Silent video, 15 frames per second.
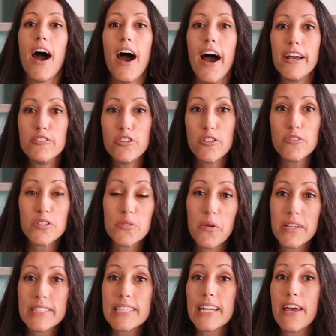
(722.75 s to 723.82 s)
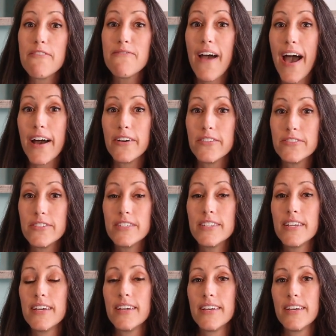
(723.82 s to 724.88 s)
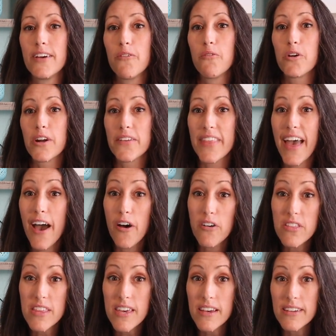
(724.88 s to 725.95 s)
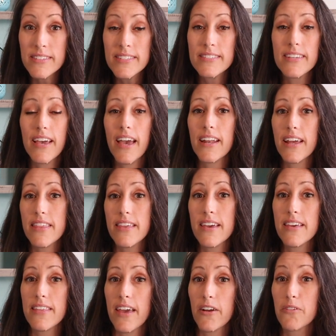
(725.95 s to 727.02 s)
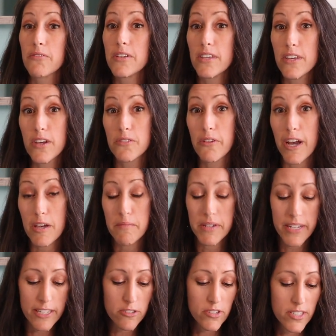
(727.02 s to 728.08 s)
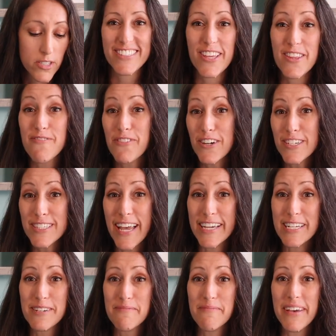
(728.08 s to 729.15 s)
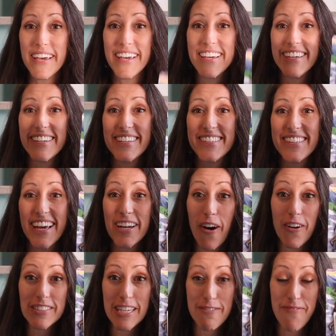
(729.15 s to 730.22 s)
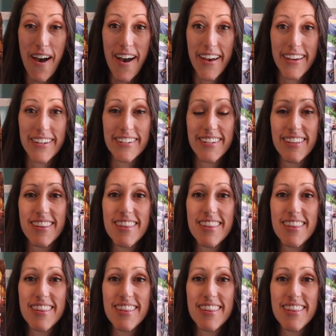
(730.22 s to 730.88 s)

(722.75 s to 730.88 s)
I chose the ones that I found were the healthiest, and I think they are really good recommendations. So the first item is an Aldi find.